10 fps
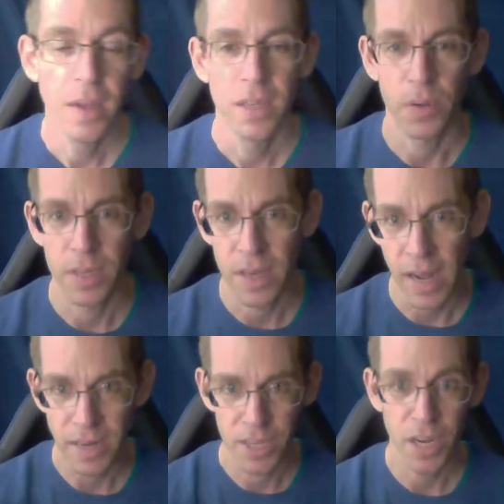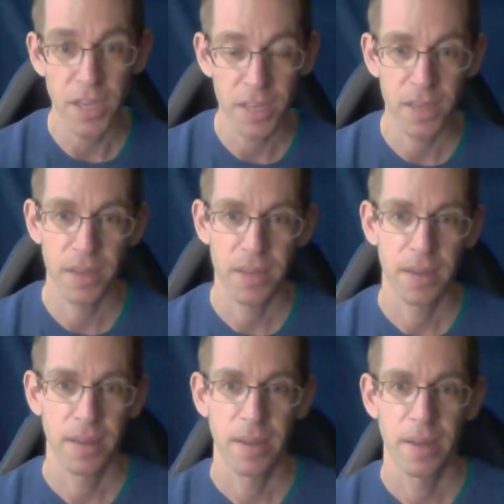So it's not just
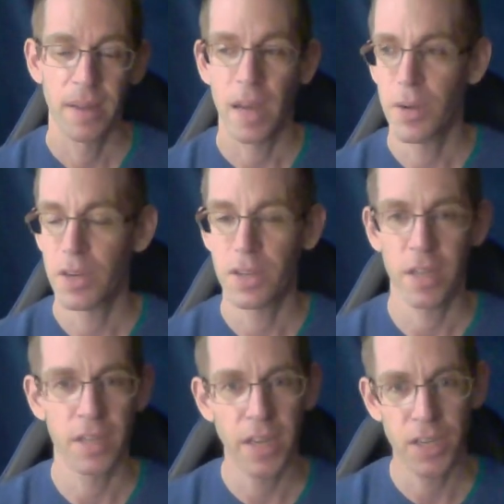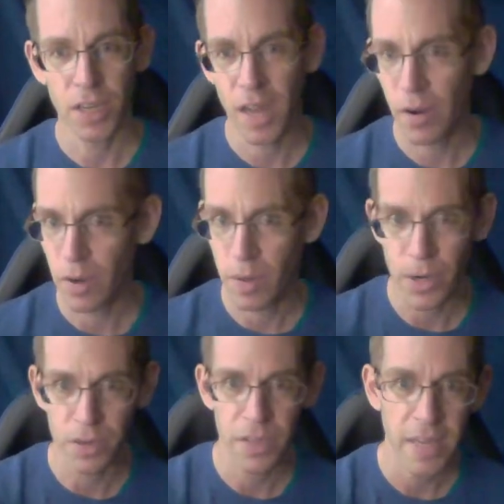a mere sensation now or a
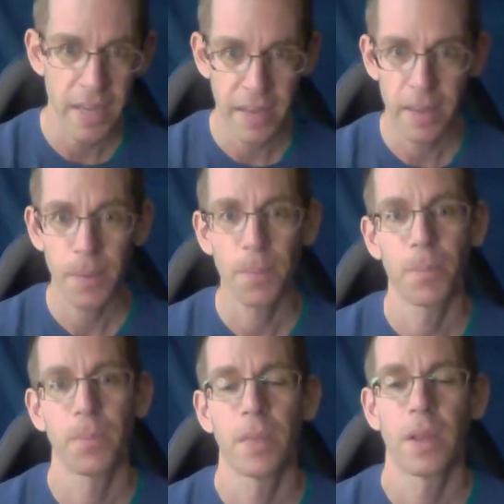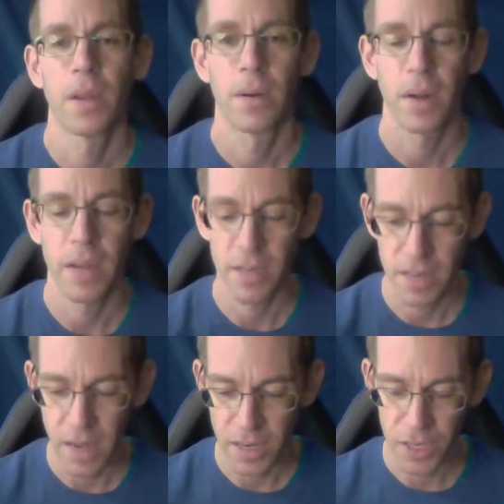mere seeing, right?
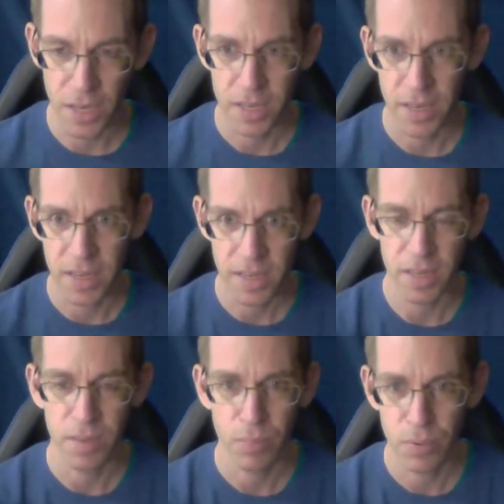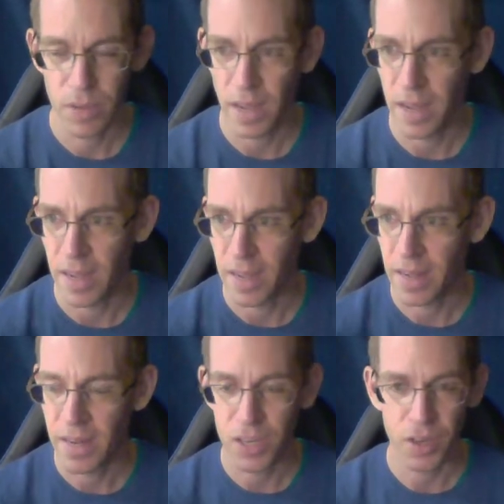It's not just a, uh,
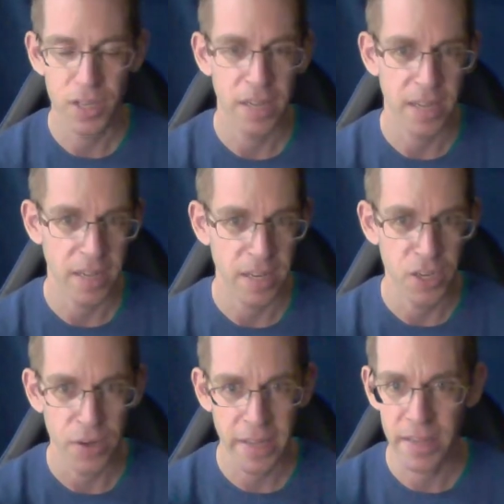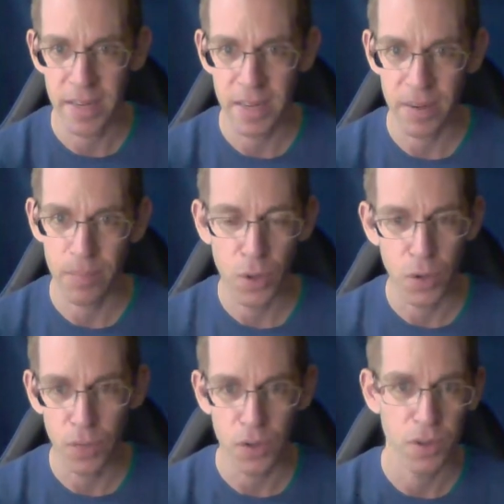an interesting, intriguing,
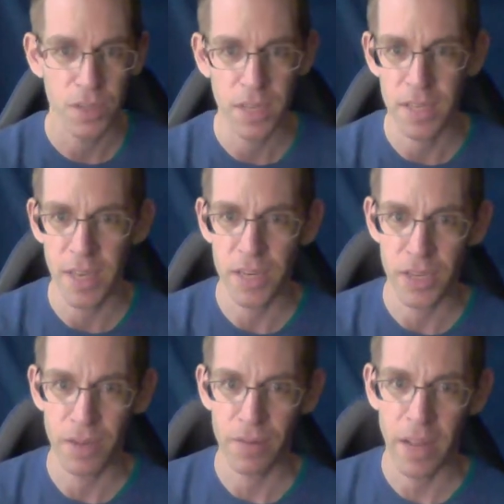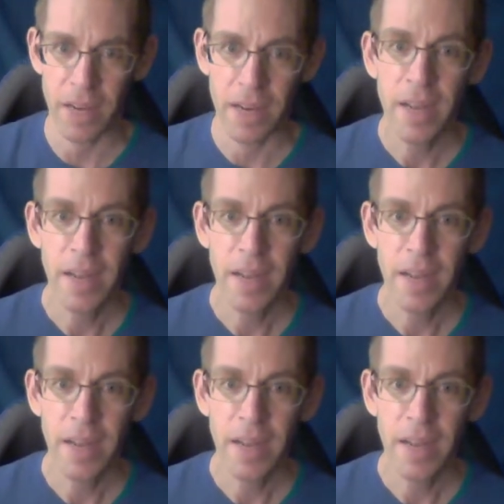beautiful sensation of light.